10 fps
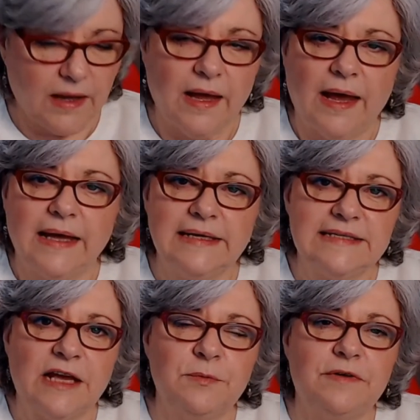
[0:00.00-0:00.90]
An
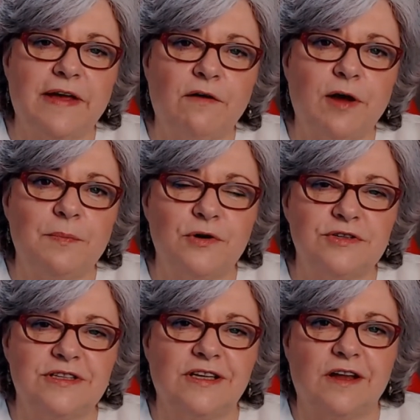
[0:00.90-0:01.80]
example of how I
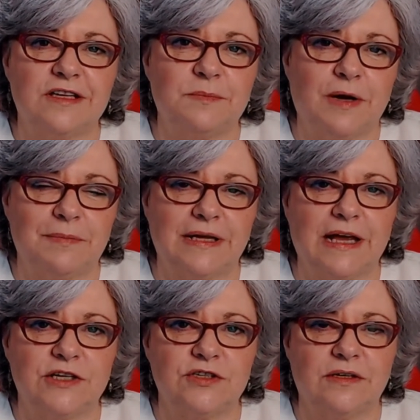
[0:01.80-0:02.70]
personalised my
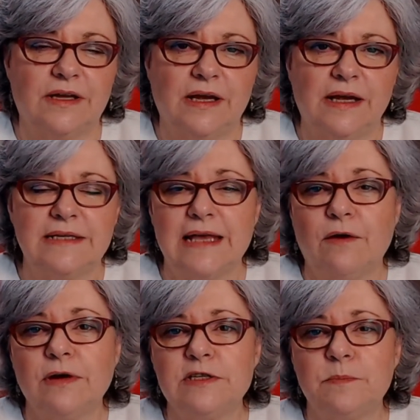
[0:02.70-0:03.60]
application is how I
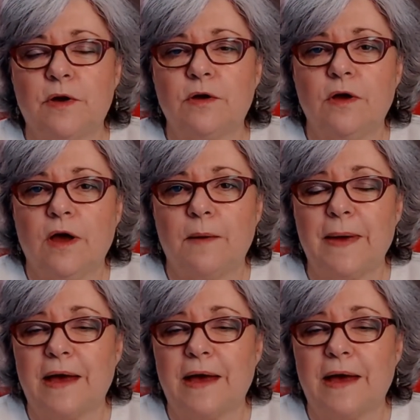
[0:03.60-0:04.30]
spoke about